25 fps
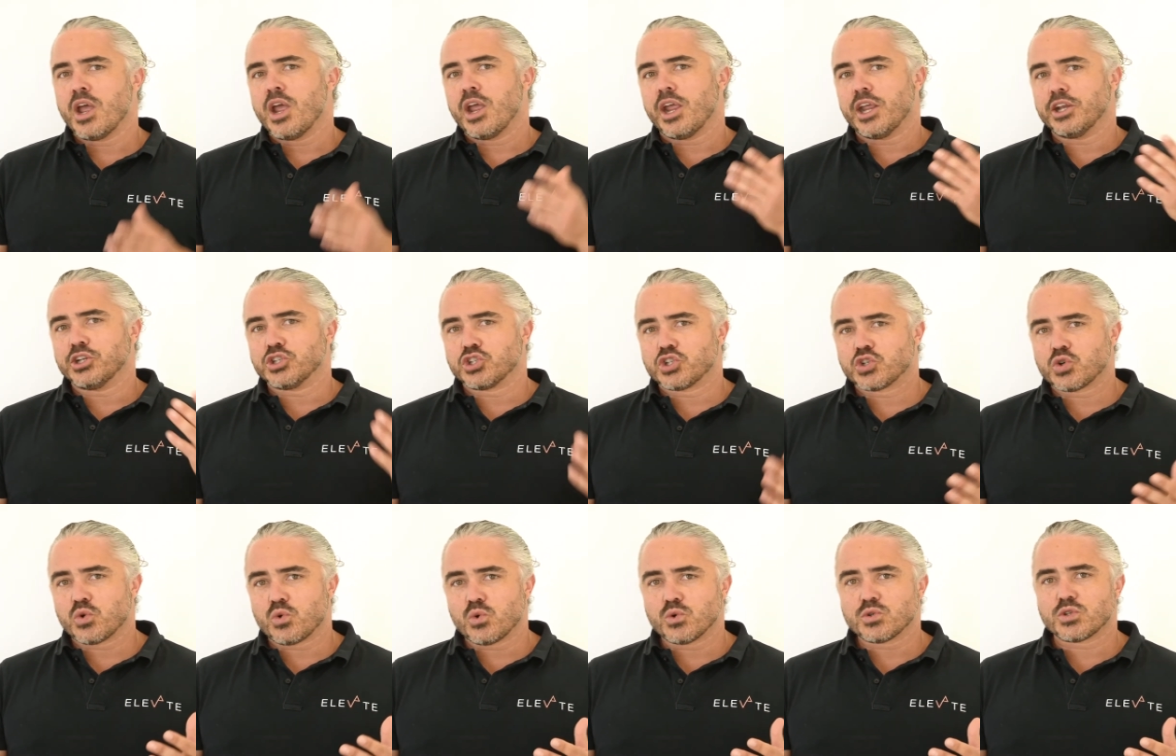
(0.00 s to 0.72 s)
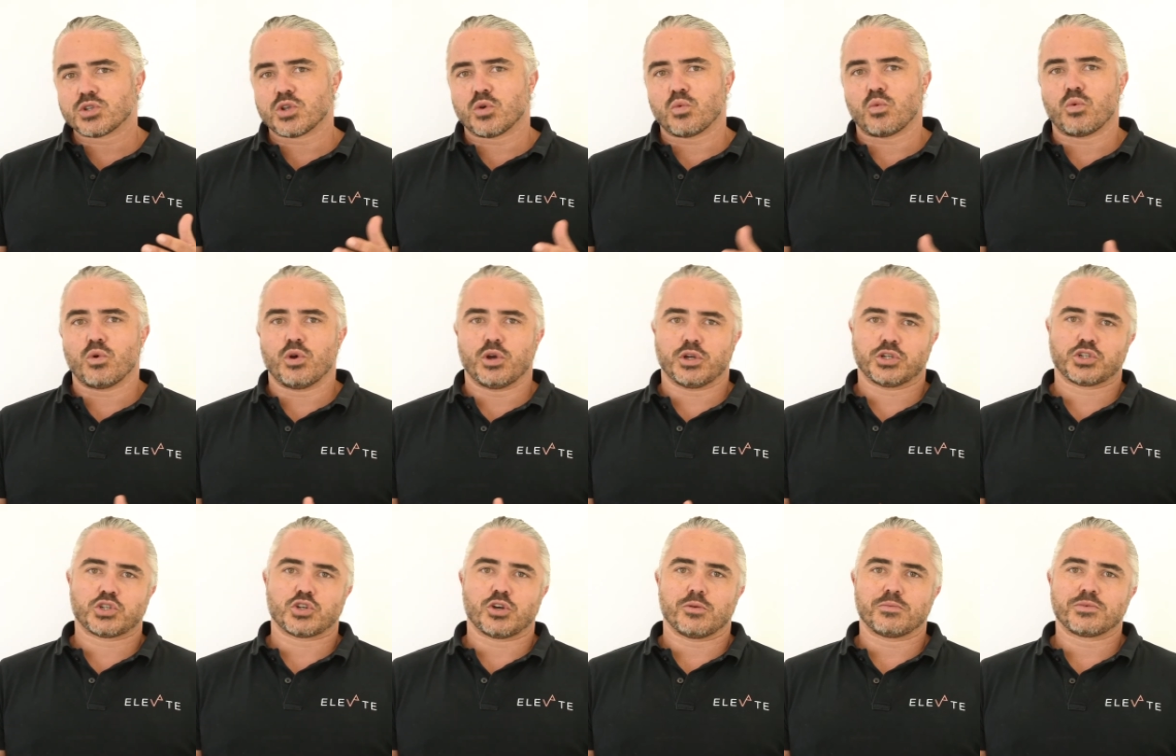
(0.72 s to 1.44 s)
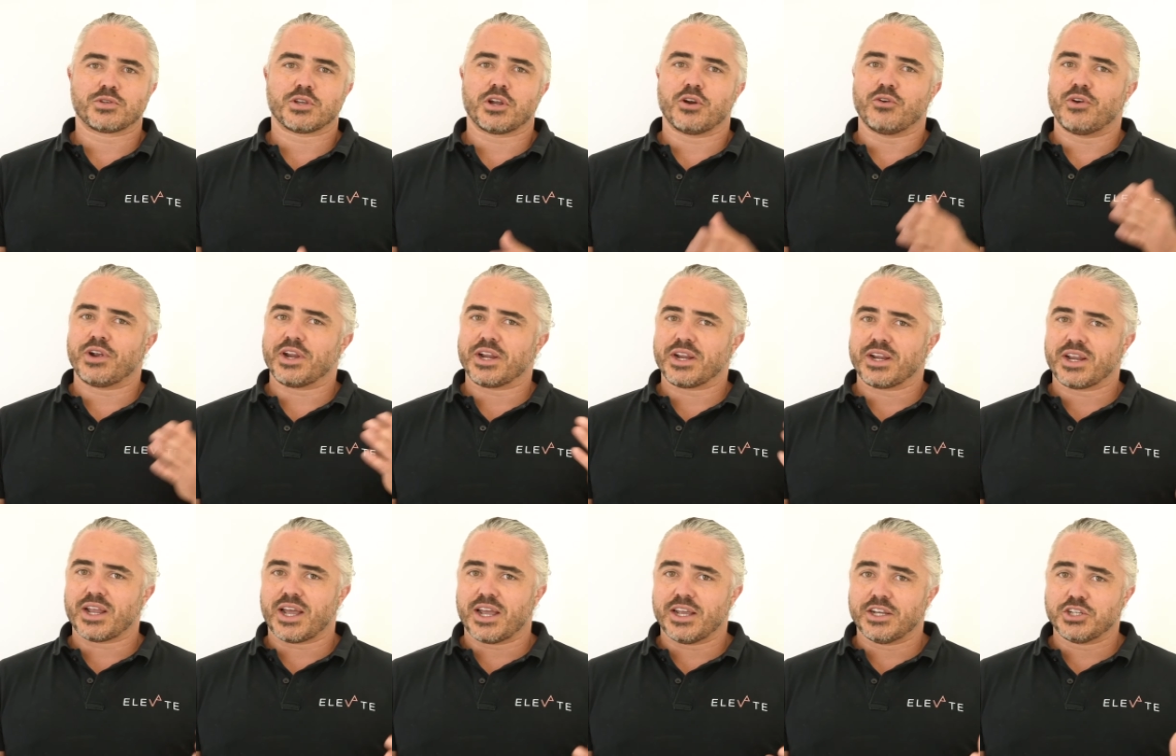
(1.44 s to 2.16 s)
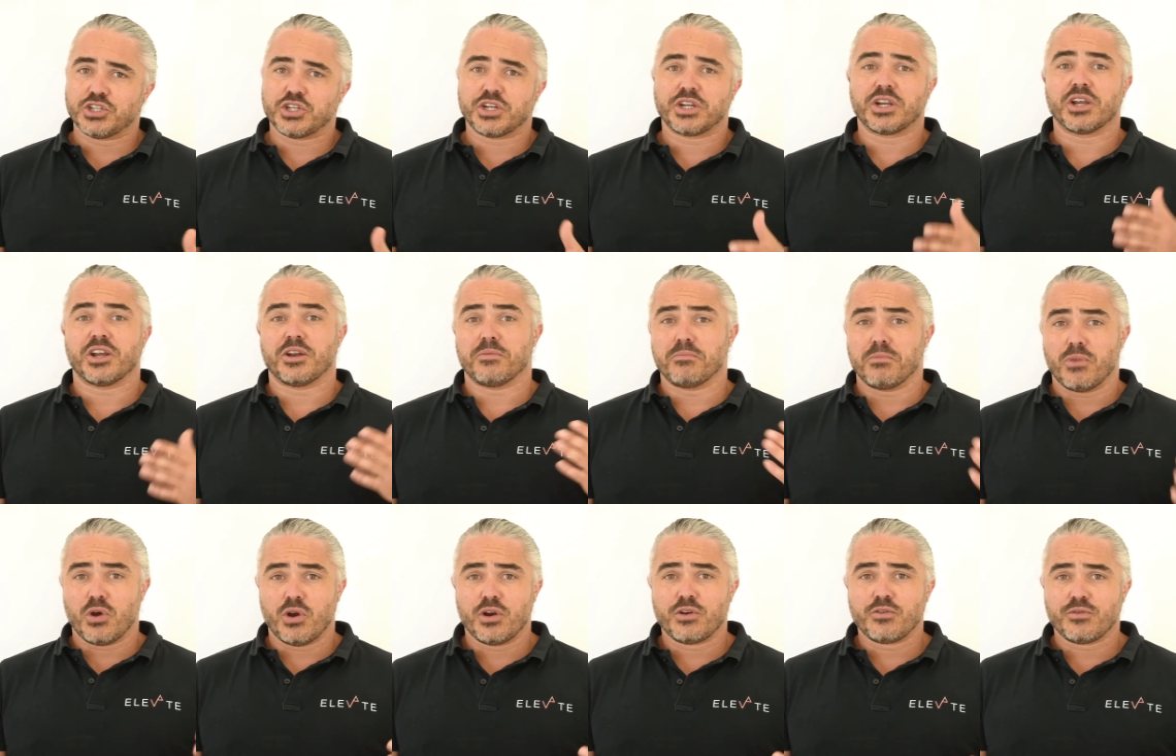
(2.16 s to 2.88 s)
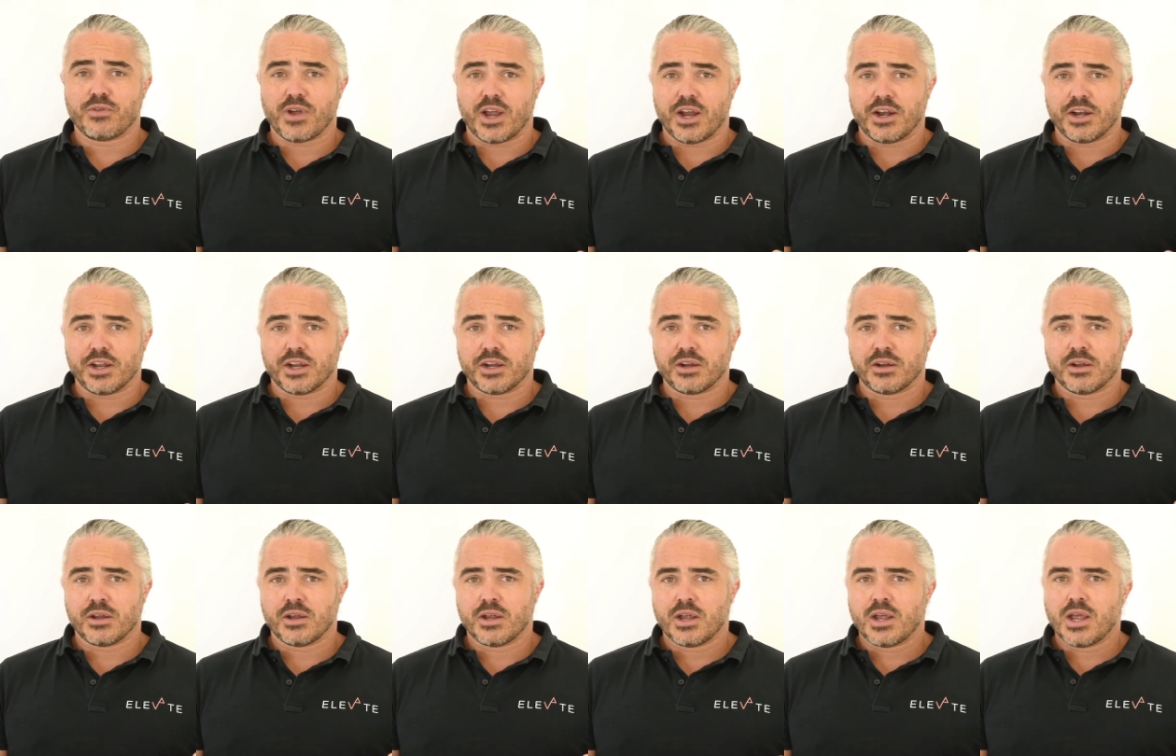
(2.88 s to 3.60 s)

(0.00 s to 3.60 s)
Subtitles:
ensures that workshops are engaging and motivating,